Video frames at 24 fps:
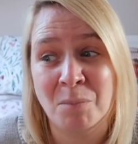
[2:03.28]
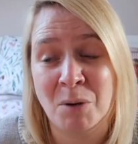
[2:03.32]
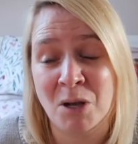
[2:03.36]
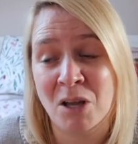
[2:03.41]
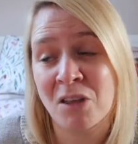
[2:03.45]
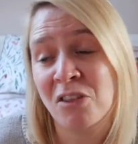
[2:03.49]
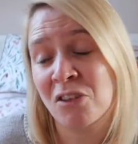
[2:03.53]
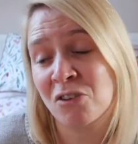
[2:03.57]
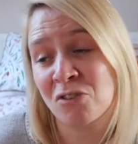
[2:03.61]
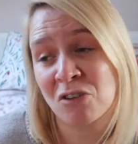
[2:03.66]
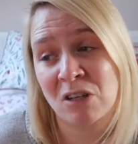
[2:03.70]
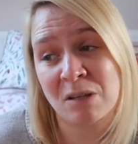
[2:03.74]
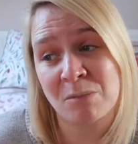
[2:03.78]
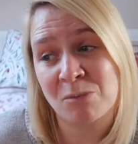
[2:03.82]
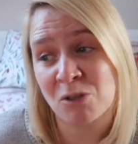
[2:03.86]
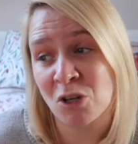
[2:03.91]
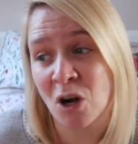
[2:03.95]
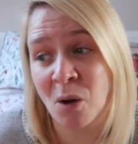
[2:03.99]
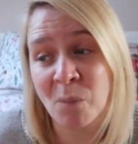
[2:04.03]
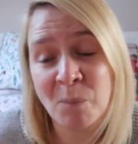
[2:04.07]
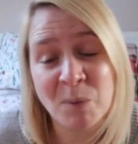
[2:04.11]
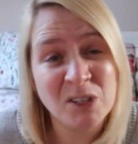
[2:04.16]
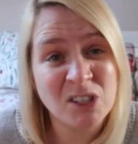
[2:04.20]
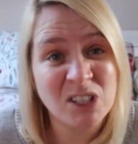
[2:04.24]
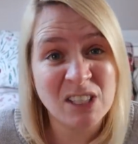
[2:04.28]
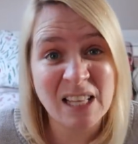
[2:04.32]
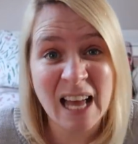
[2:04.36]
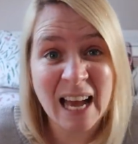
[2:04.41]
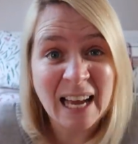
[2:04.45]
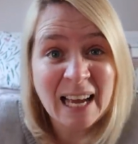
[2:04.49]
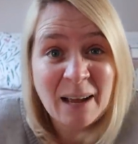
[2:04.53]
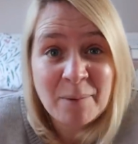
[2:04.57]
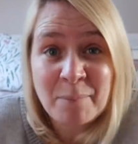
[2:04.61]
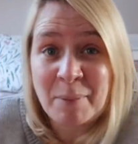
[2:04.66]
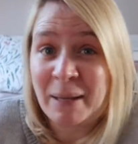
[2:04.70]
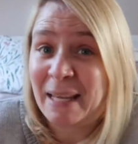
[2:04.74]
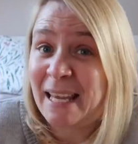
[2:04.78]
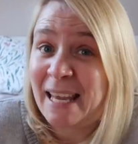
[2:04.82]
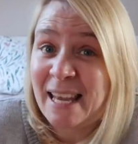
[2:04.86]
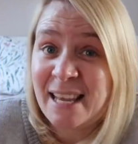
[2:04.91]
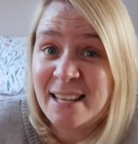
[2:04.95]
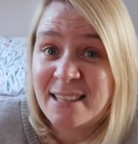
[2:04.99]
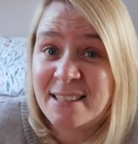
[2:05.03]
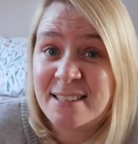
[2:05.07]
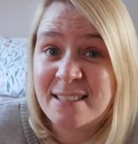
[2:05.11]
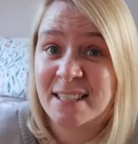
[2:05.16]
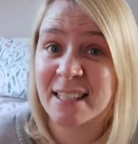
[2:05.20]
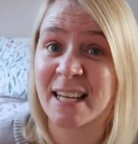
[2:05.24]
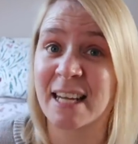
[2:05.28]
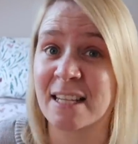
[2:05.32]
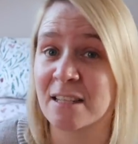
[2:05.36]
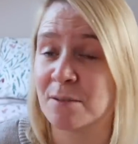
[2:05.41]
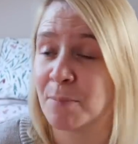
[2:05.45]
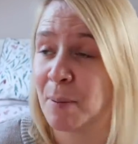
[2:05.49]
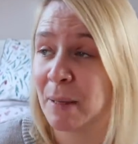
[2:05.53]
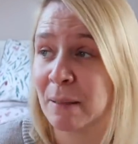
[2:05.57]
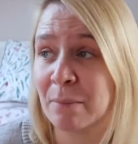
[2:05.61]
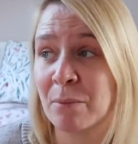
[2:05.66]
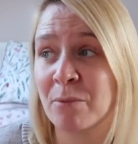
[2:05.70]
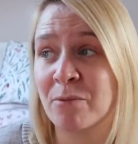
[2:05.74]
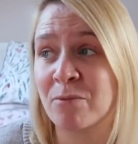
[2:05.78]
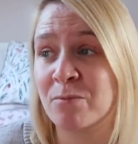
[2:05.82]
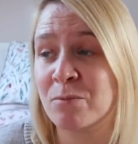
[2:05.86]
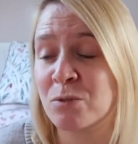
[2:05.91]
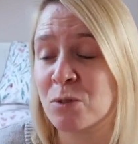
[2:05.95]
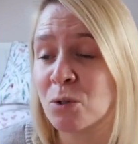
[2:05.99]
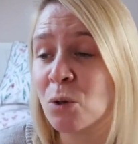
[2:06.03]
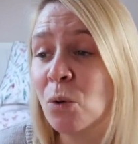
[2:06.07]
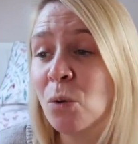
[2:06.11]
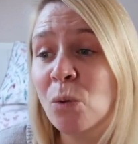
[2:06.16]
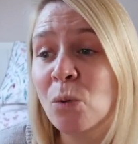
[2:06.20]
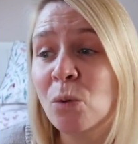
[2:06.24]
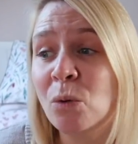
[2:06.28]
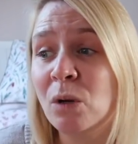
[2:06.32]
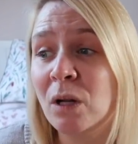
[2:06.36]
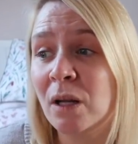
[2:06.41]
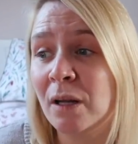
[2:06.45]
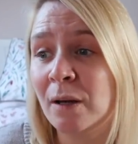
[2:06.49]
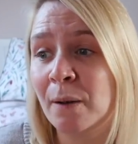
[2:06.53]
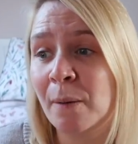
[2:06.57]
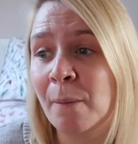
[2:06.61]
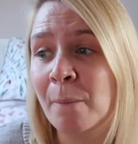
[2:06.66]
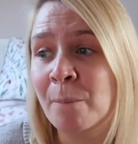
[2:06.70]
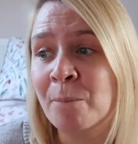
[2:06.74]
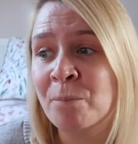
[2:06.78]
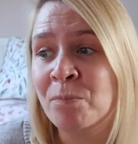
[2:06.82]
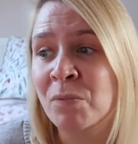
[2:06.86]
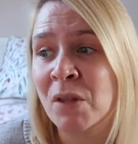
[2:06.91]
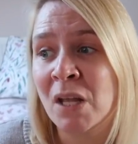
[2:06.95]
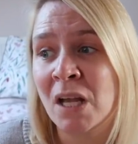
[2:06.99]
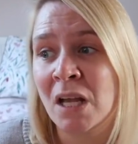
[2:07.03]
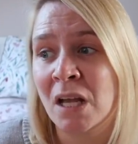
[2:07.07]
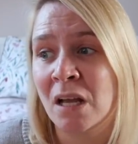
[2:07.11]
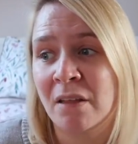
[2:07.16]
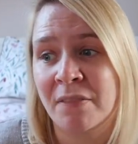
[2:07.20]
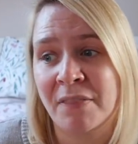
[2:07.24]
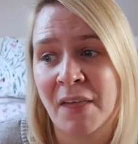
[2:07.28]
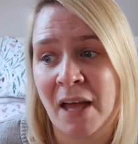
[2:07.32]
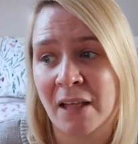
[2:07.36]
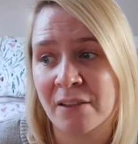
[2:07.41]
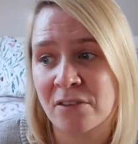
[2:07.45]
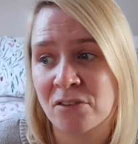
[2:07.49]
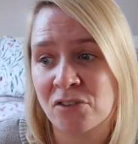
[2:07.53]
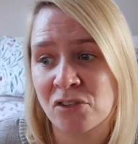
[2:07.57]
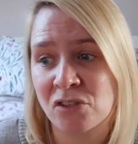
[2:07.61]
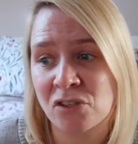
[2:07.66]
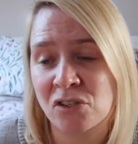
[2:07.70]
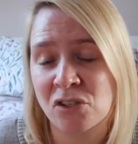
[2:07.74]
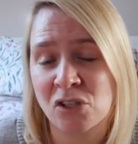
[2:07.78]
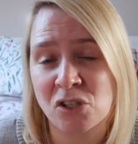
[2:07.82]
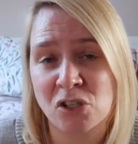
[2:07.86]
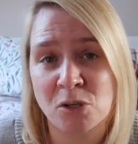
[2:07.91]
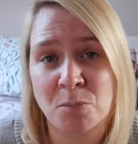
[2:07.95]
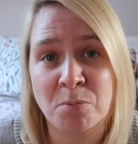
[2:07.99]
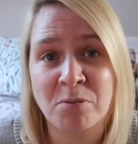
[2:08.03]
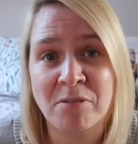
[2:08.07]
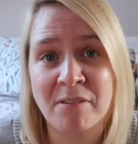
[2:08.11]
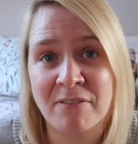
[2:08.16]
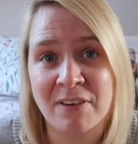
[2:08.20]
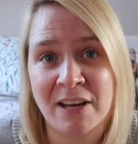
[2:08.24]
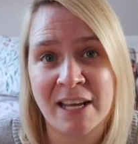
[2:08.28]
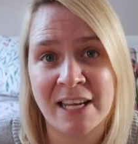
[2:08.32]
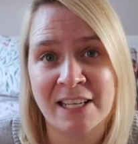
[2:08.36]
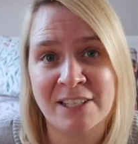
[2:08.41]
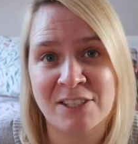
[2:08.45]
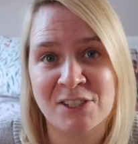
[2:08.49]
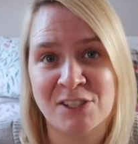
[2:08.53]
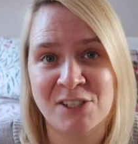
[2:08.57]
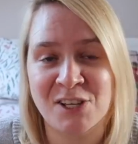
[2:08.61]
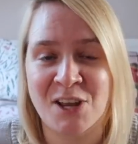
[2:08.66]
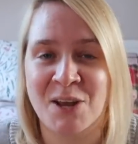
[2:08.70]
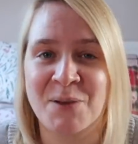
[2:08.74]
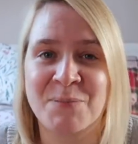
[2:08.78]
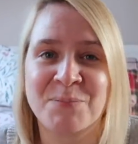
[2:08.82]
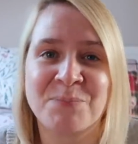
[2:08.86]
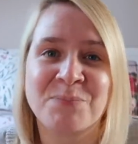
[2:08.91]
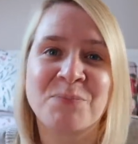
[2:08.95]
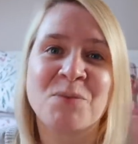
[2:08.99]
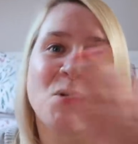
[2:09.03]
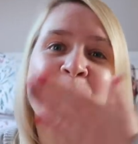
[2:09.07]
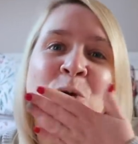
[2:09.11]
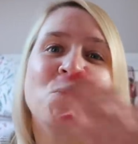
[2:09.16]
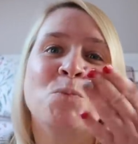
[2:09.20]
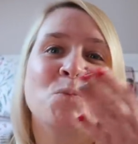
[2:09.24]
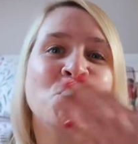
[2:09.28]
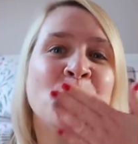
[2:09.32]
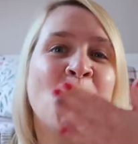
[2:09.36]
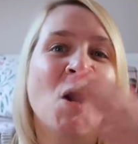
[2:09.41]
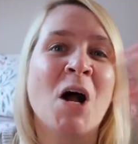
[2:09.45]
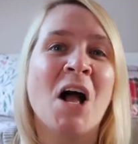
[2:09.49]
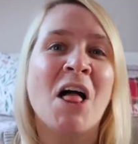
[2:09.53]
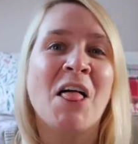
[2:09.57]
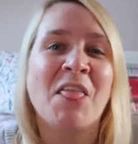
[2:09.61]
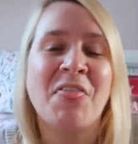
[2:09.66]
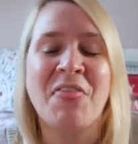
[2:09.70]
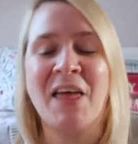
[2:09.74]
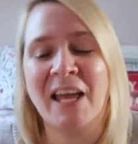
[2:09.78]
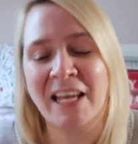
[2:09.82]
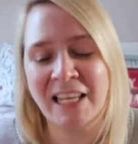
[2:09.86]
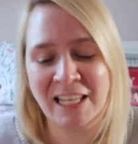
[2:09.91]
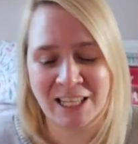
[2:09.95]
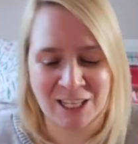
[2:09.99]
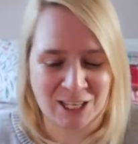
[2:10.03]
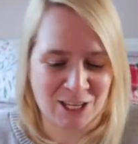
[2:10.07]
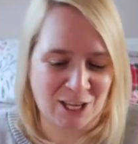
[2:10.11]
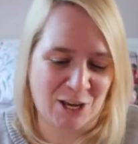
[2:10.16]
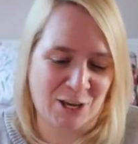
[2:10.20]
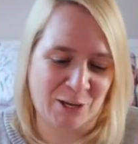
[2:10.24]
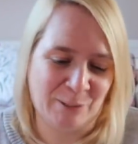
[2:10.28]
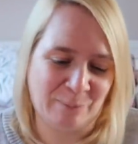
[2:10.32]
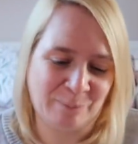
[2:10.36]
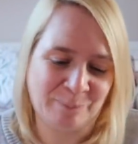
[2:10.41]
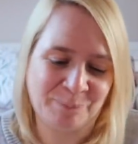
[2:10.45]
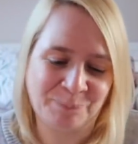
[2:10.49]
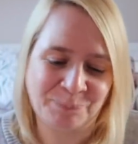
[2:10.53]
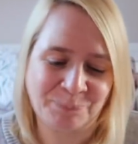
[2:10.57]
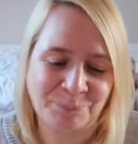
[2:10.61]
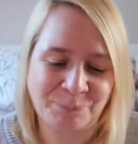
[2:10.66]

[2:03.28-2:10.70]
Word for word: my other dream job, which is hang out with my kids and I get to pick them up from school and that's just such a privilege. So thank you.